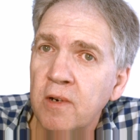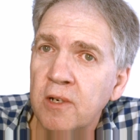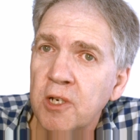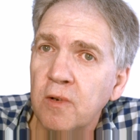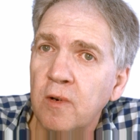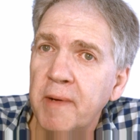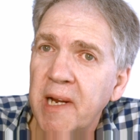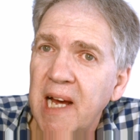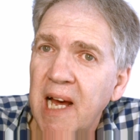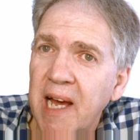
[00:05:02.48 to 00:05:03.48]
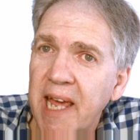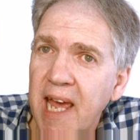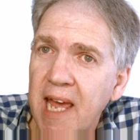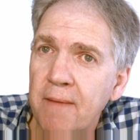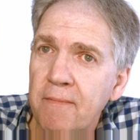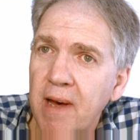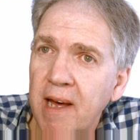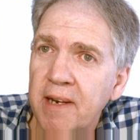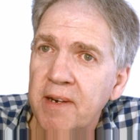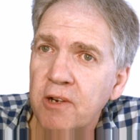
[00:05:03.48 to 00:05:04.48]
God's law, but I am
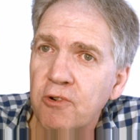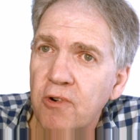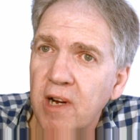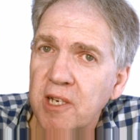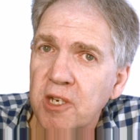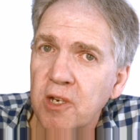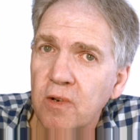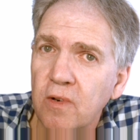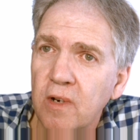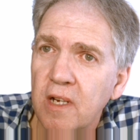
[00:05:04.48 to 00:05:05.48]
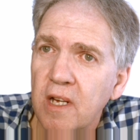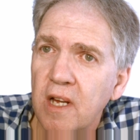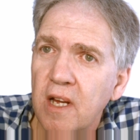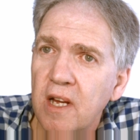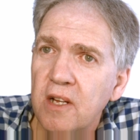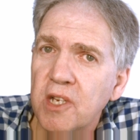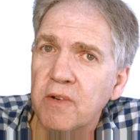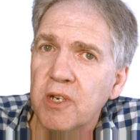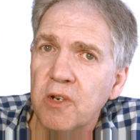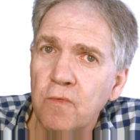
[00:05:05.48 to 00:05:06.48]
under Christ's law,
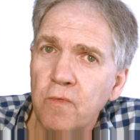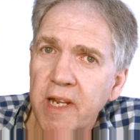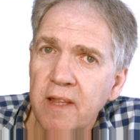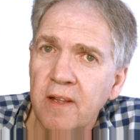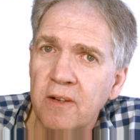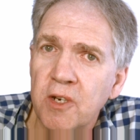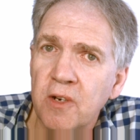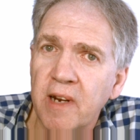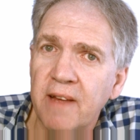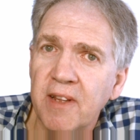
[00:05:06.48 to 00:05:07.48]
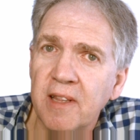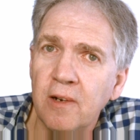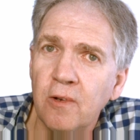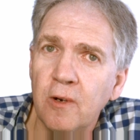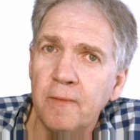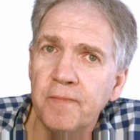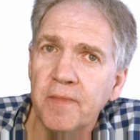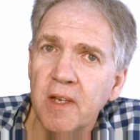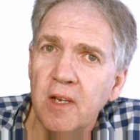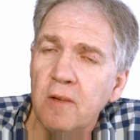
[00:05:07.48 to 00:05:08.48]
so as to win those not having the law
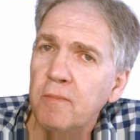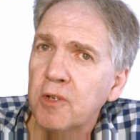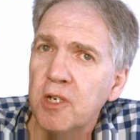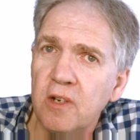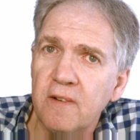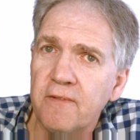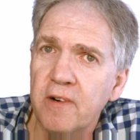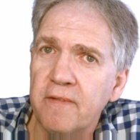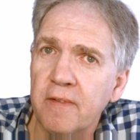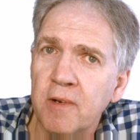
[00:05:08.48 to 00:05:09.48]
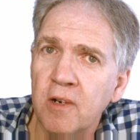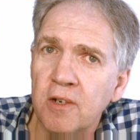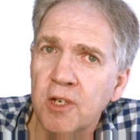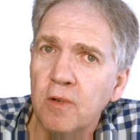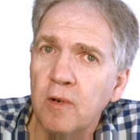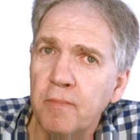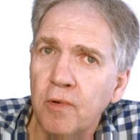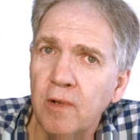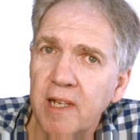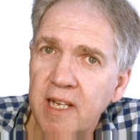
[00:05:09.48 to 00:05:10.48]
Paul's not free from God's law.
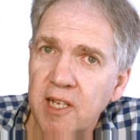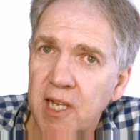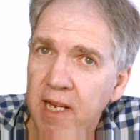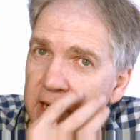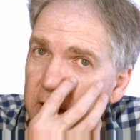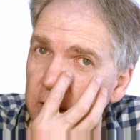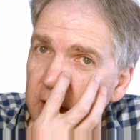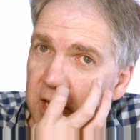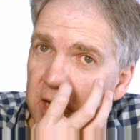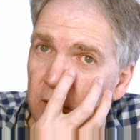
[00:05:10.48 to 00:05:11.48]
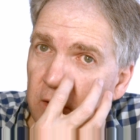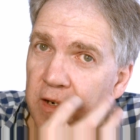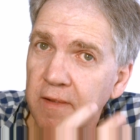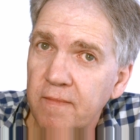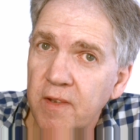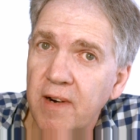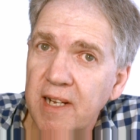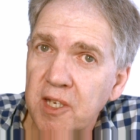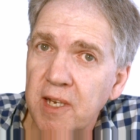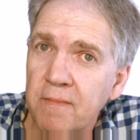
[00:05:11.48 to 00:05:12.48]
Paul is under Christ's law, and there
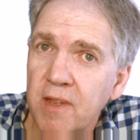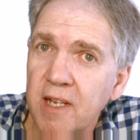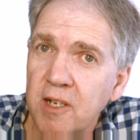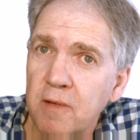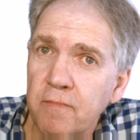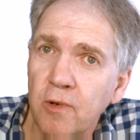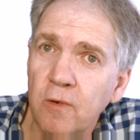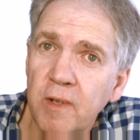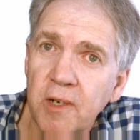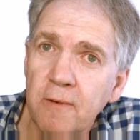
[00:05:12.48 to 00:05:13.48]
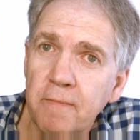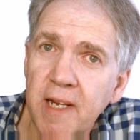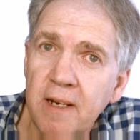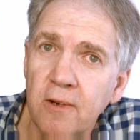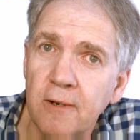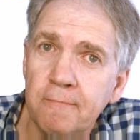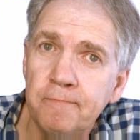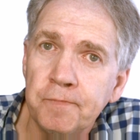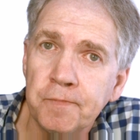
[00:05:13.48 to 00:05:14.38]
are some things that Paul will not bend on.